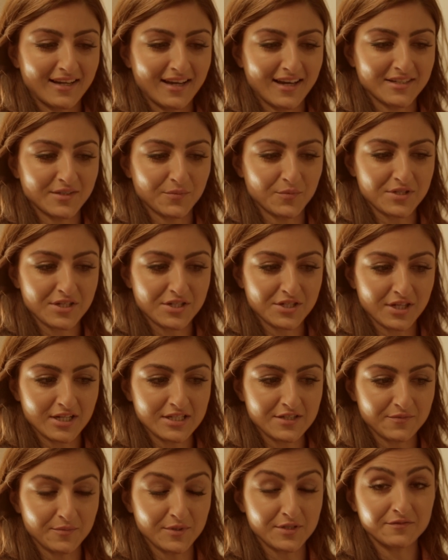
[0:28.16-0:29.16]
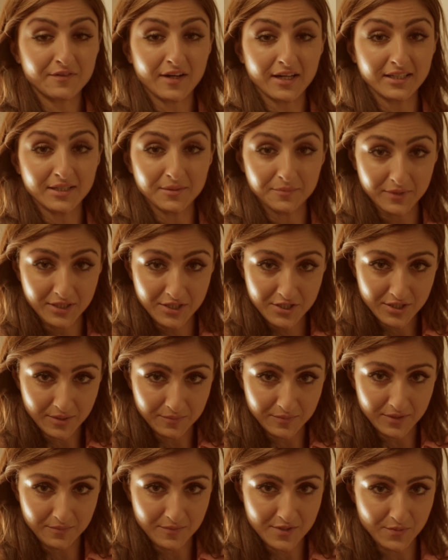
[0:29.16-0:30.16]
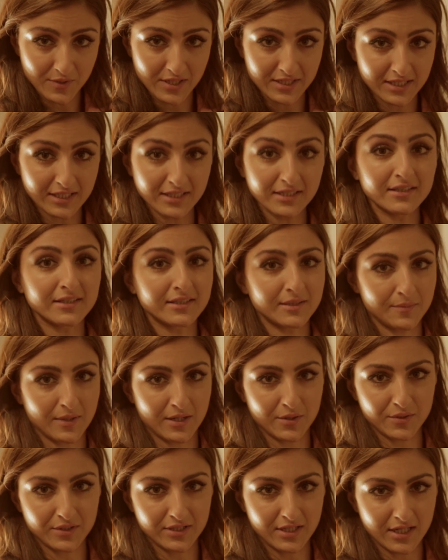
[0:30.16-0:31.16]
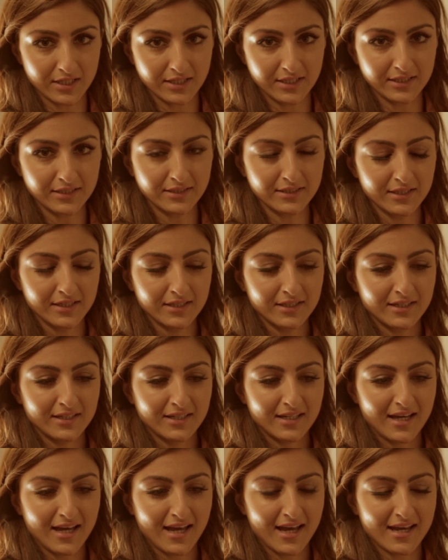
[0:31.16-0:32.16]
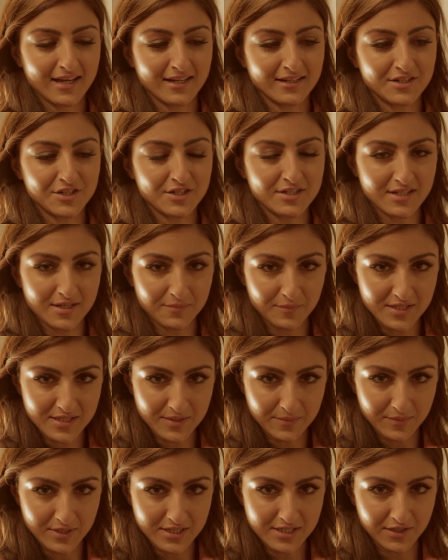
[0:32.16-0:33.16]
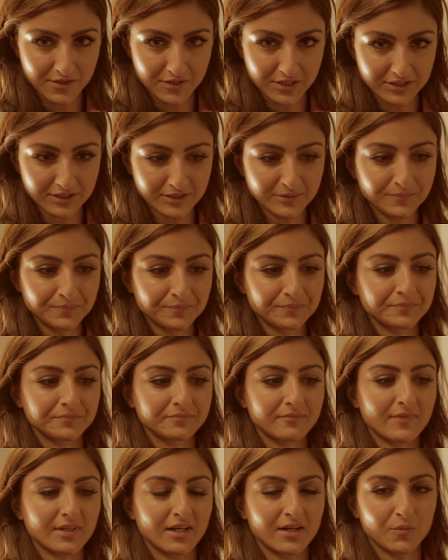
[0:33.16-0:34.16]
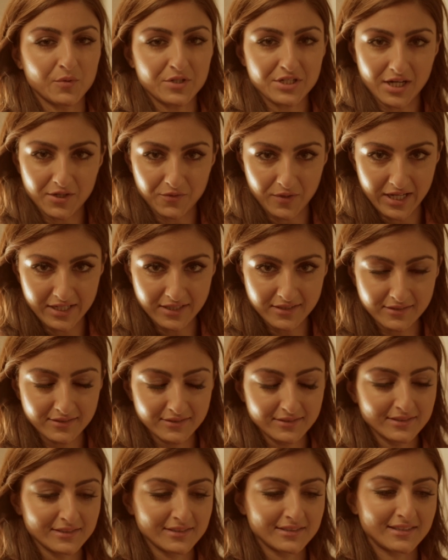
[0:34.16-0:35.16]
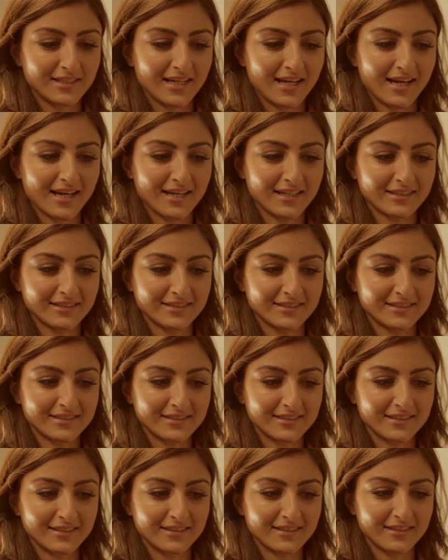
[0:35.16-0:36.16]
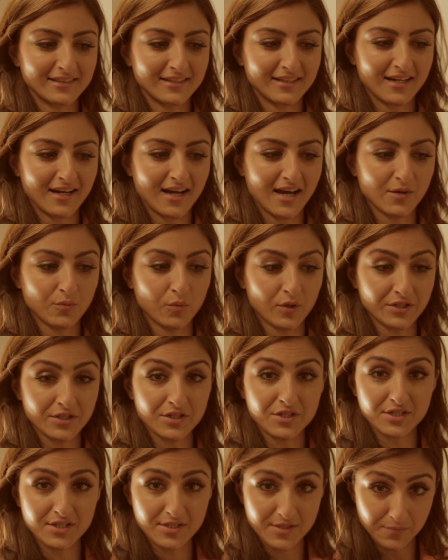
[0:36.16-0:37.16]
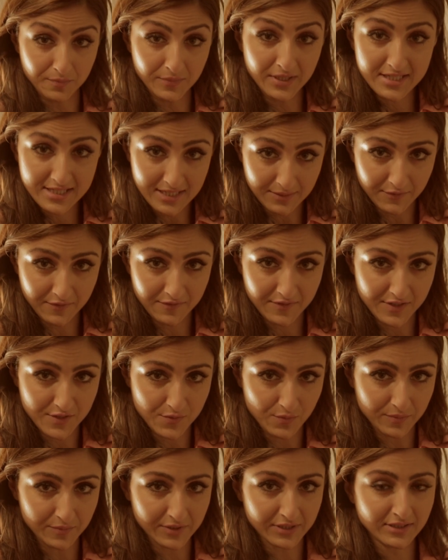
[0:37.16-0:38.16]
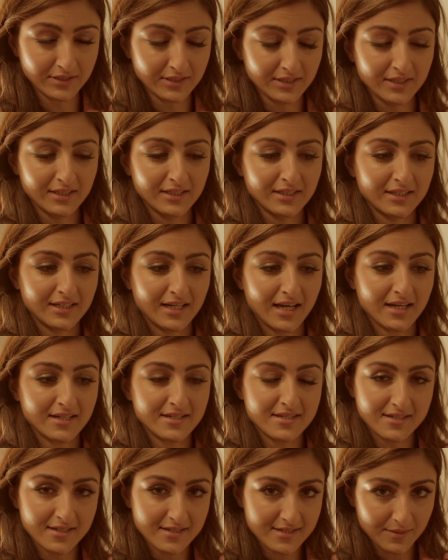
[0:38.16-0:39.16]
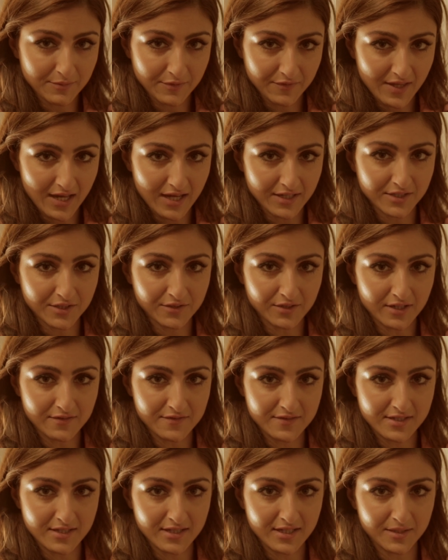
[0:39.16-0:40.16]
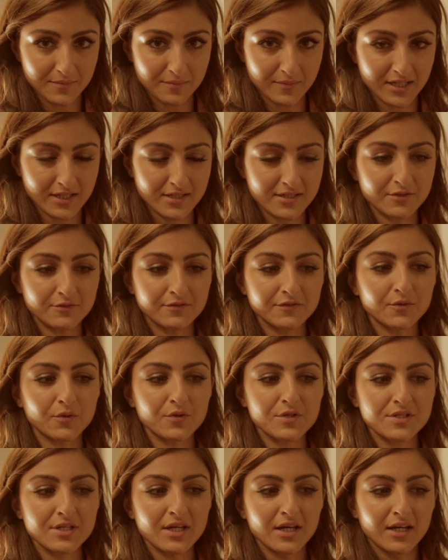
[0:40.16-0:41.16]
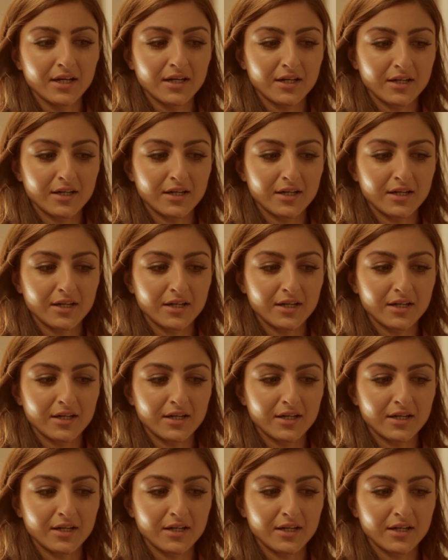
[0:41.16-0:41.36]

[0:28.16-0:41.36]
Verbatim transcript: and it was a chance for me to finally meet Shabnam as well and learn about Dhaani. And she sent me some material, uh, which I read, and I wanted to meet some of these women and see some of the handicrafts that they had made. And of course,